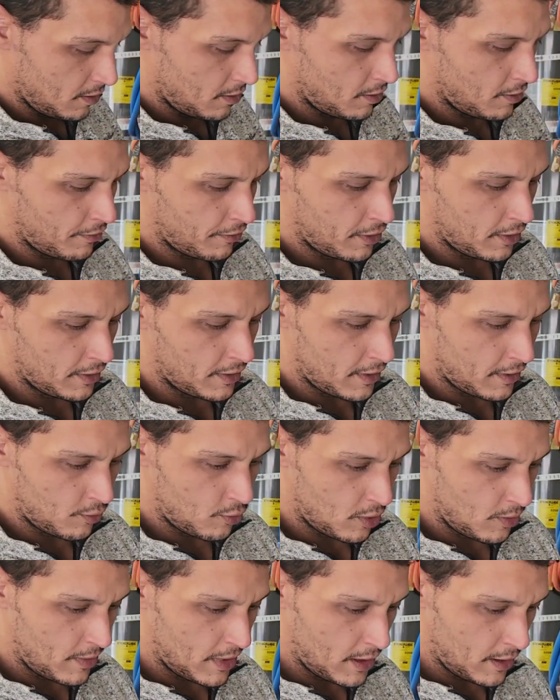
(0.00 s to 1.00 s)
Hopefully that
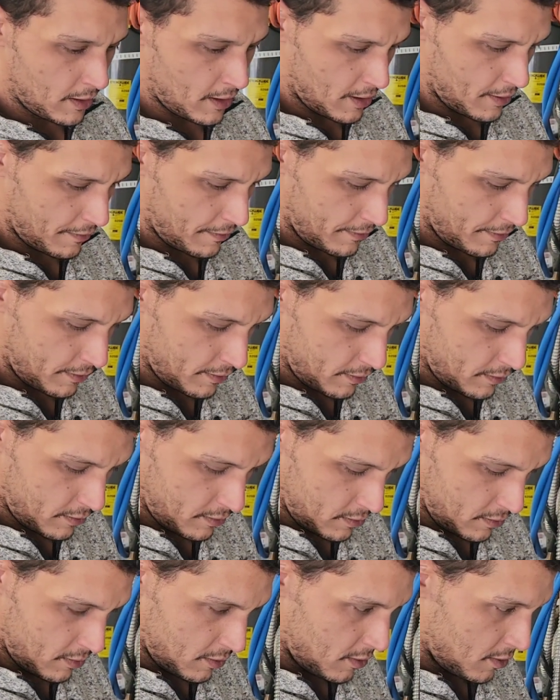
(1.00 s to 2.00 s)
will be enough.
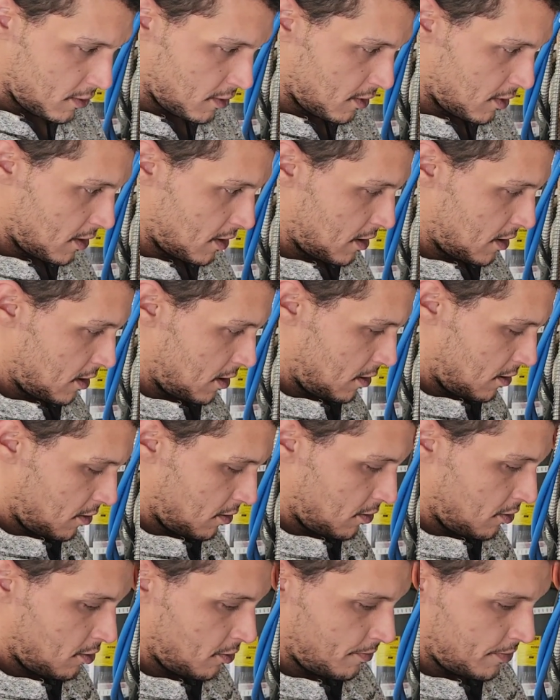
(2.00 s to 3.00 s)

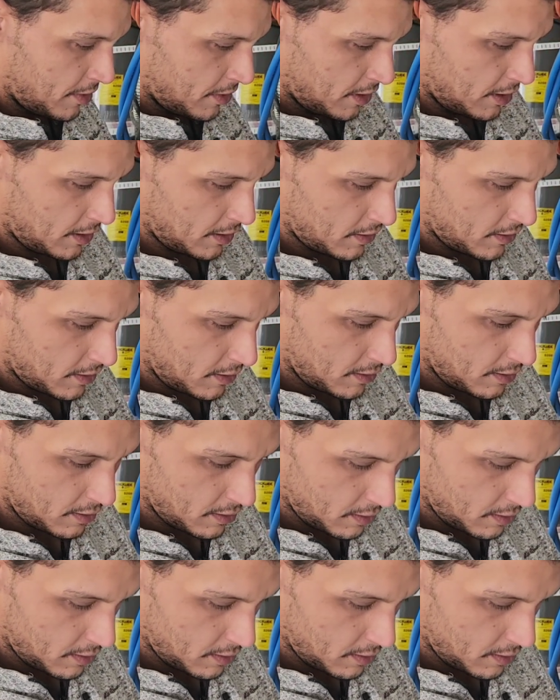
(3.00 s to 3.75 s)
Open it.